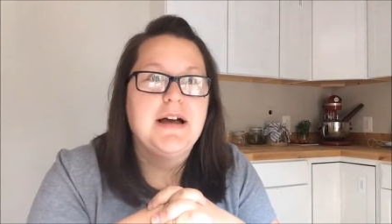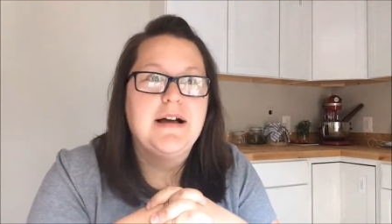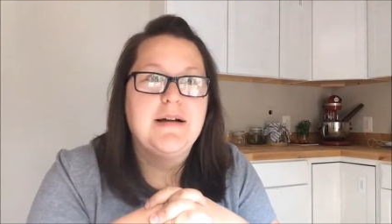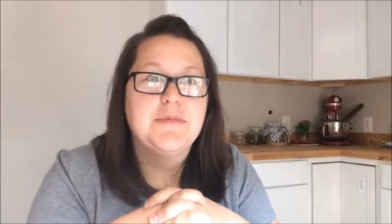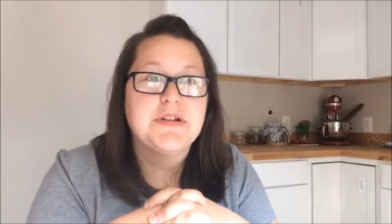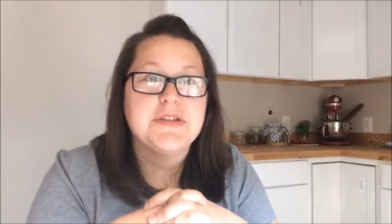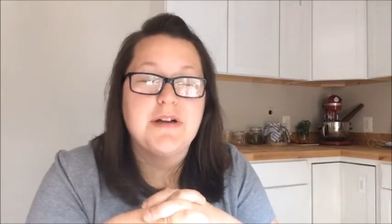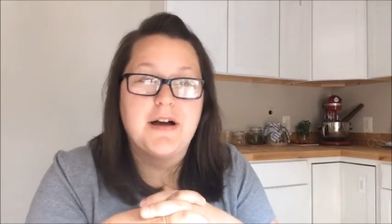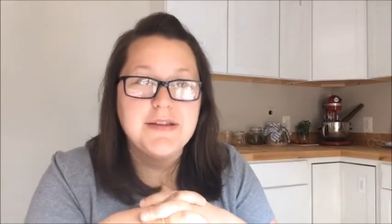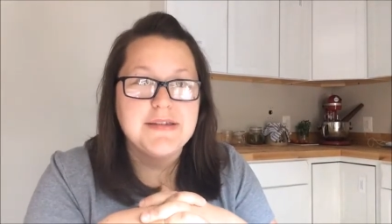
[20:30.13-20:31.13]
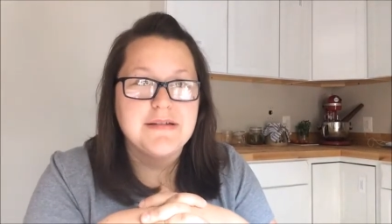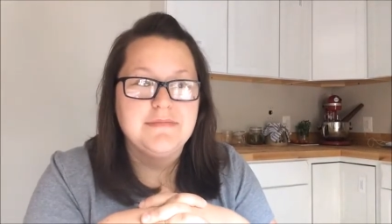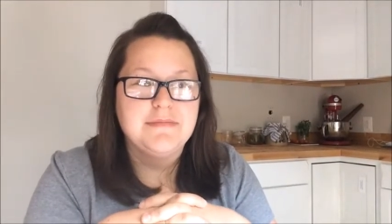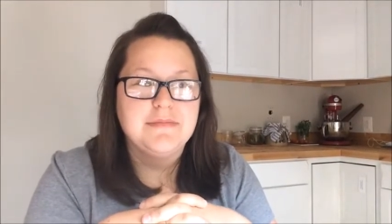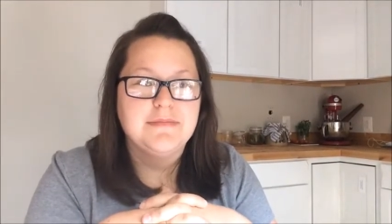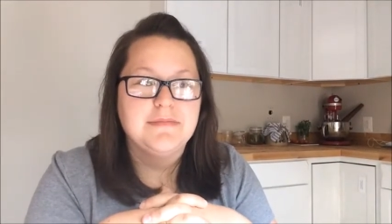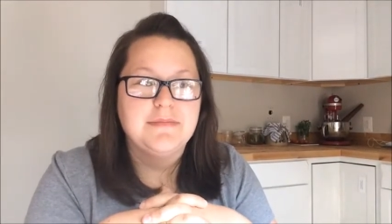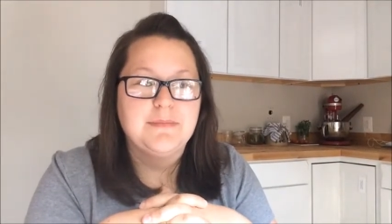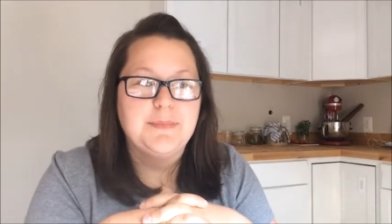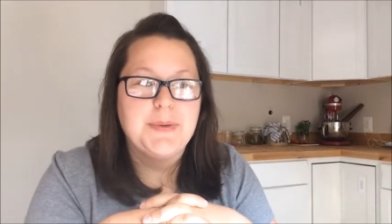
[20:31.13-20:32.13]
um, which is awesome,
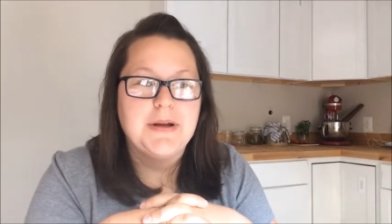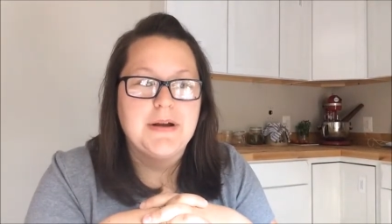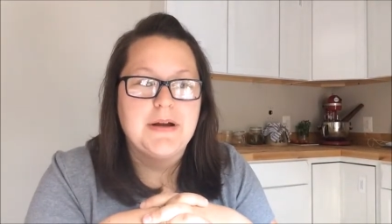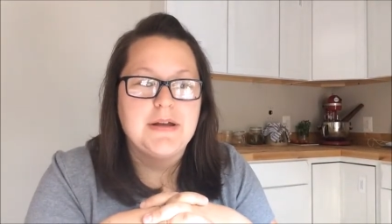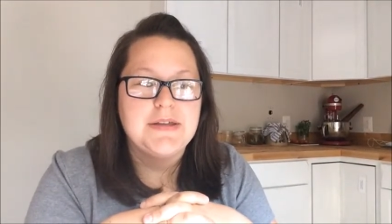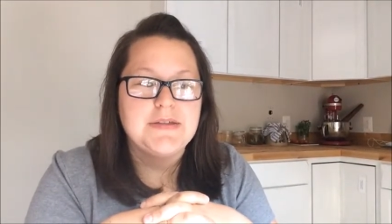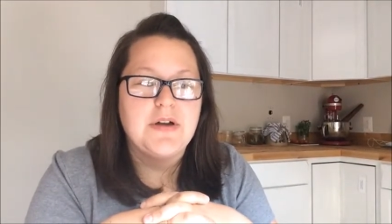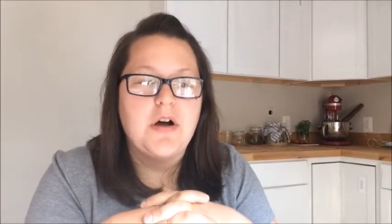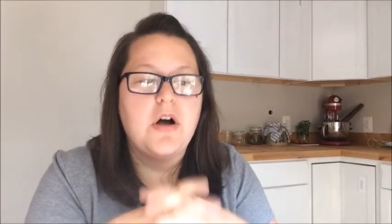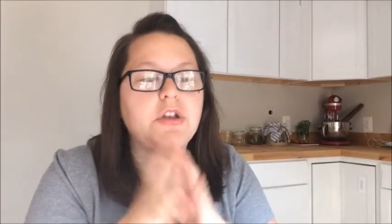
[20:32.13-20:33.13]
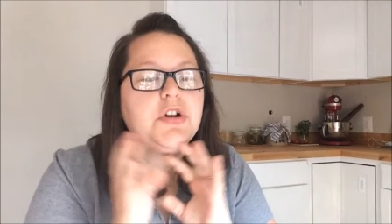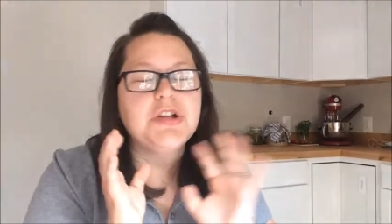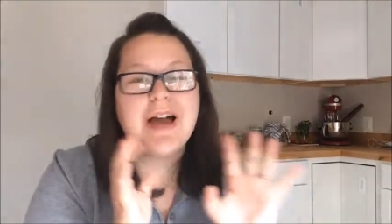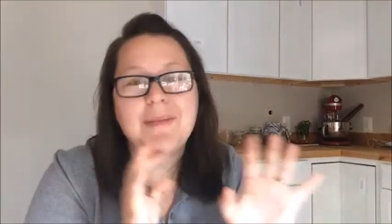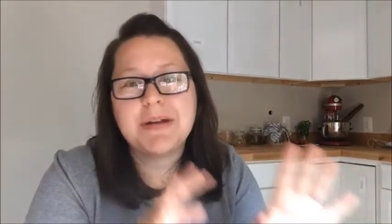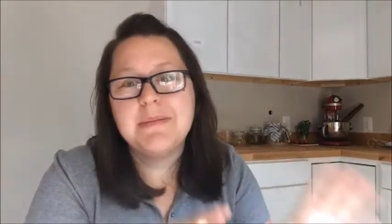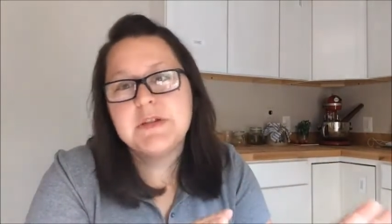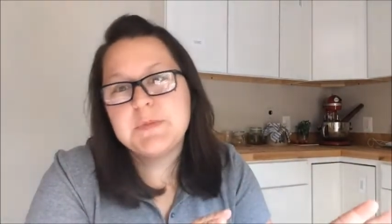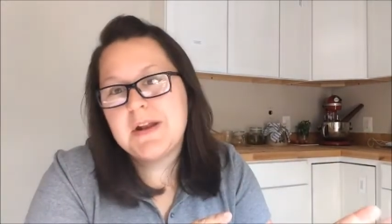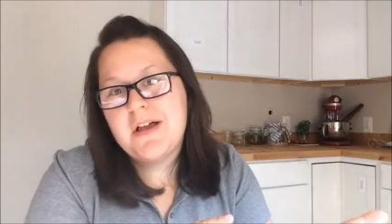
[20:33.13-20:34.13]
but is all your time going to
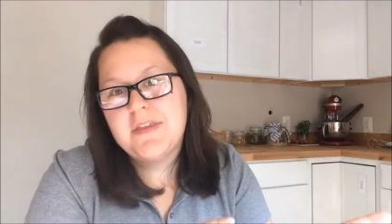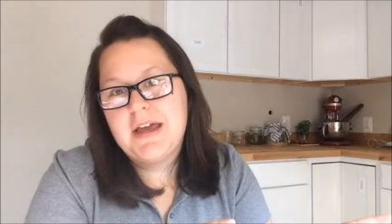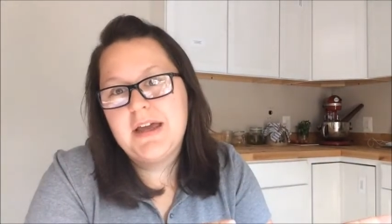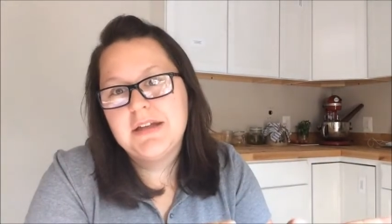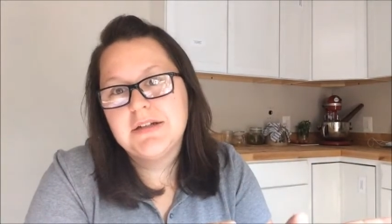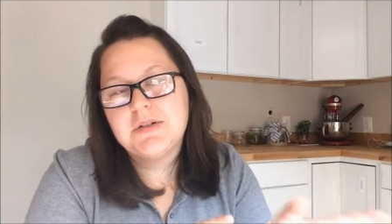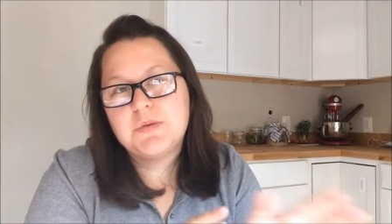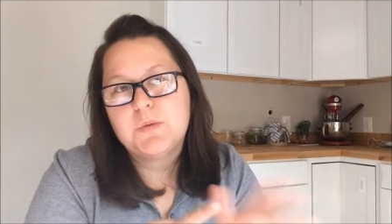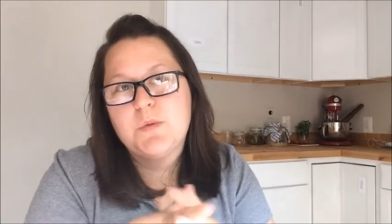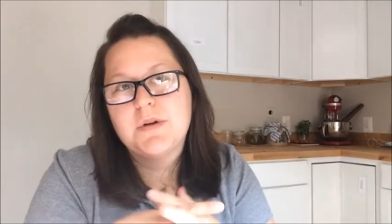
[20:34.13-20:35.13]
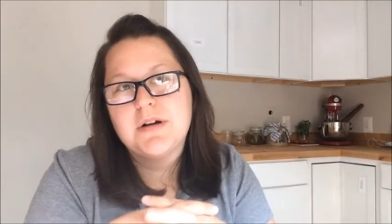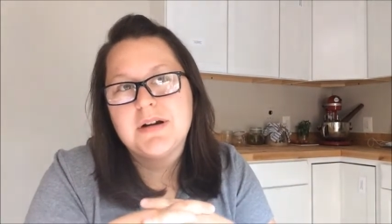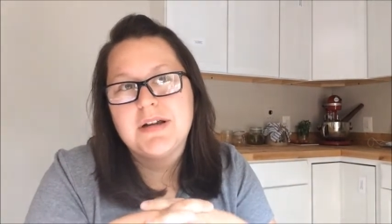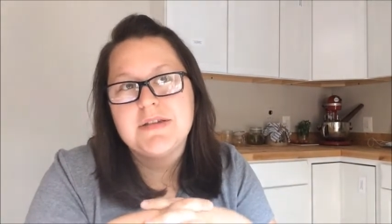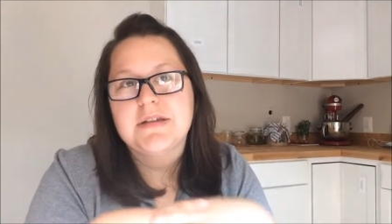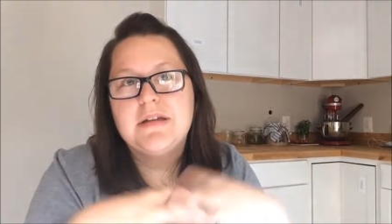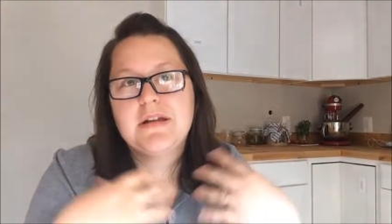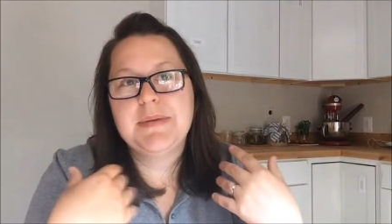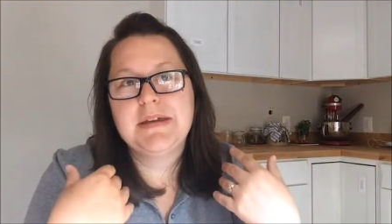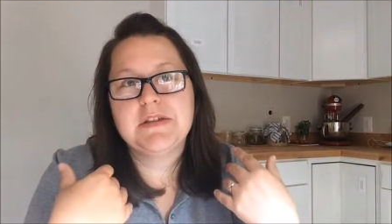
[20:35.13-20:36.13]
be spent on that? Or is it
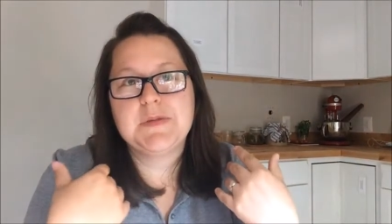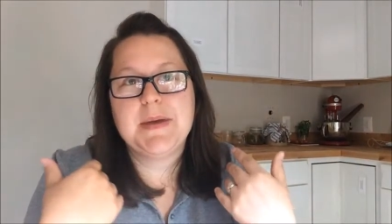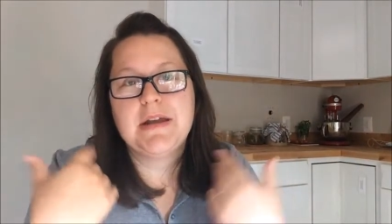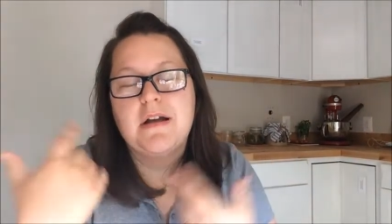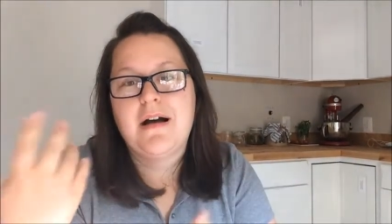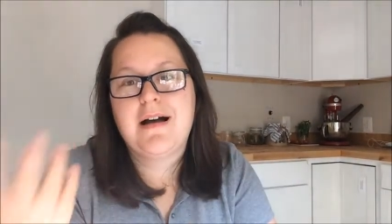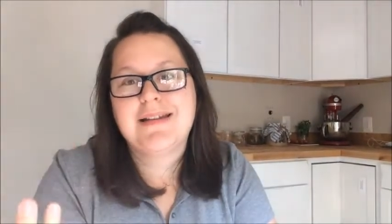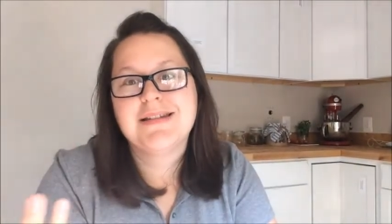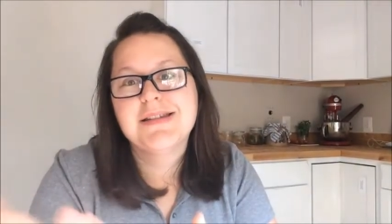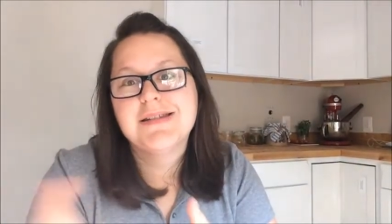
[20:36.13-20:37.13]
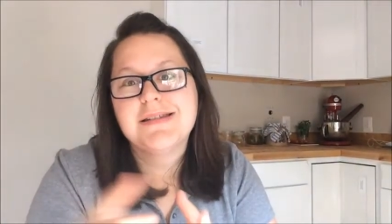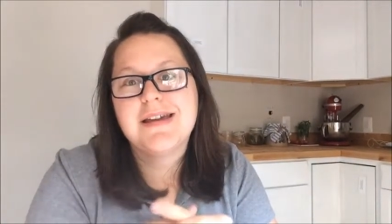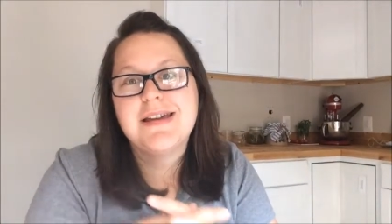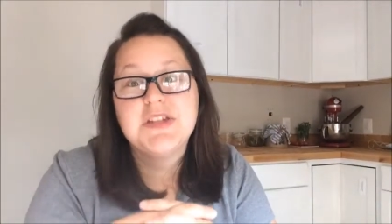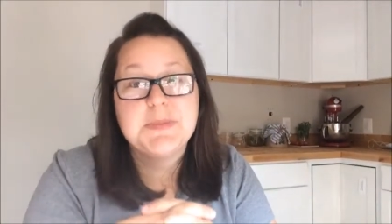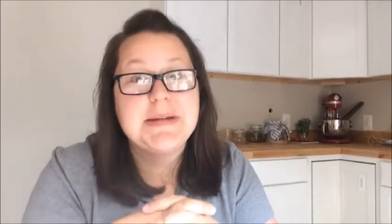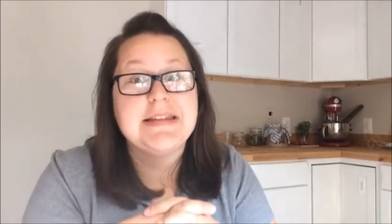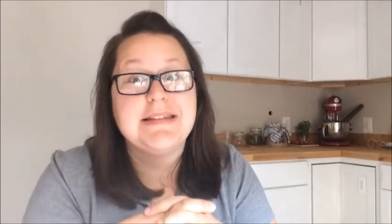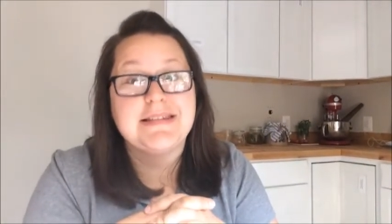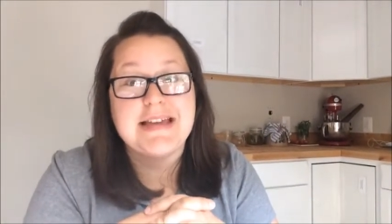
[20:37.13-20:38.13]
going to be spent on
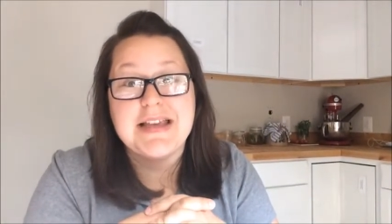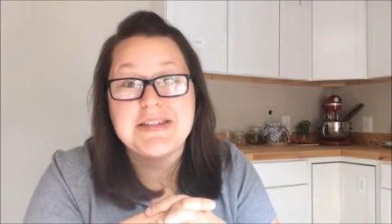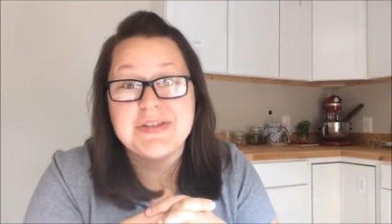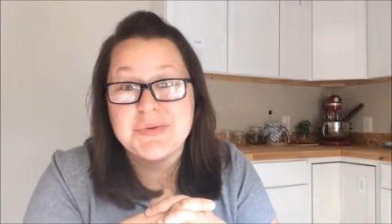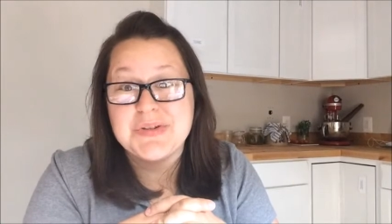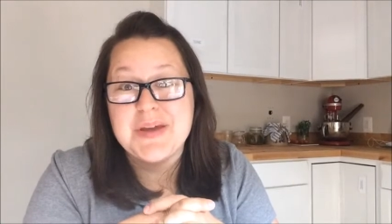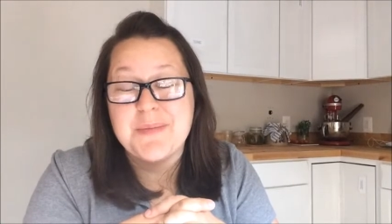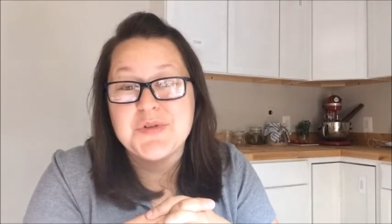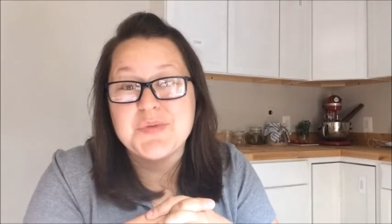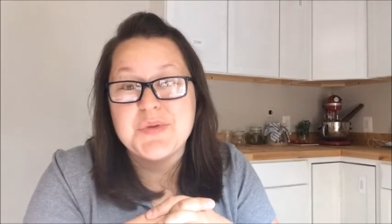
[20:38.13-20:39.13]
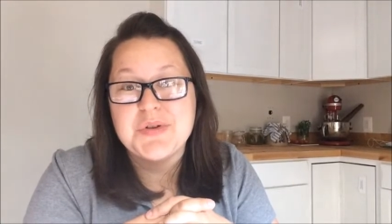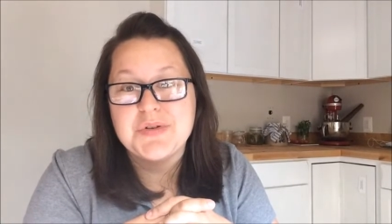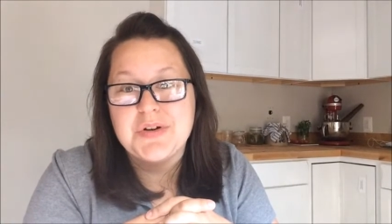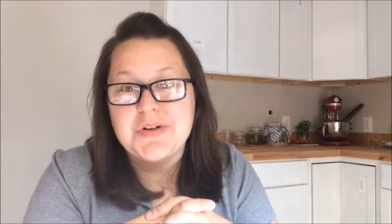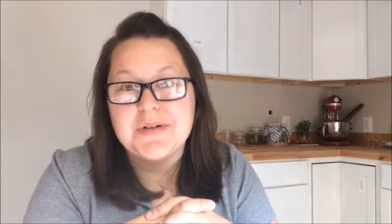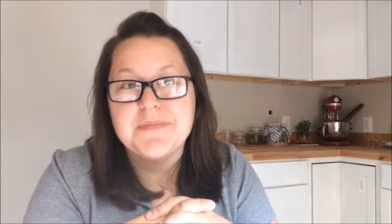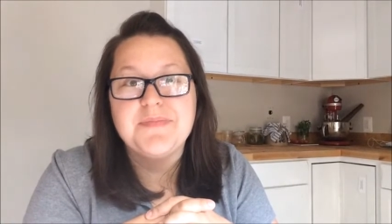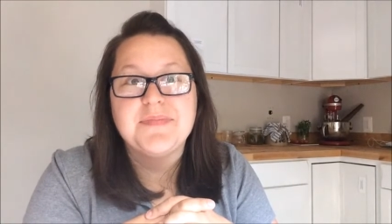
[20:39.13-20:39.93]
spending these last three summers with your daughter?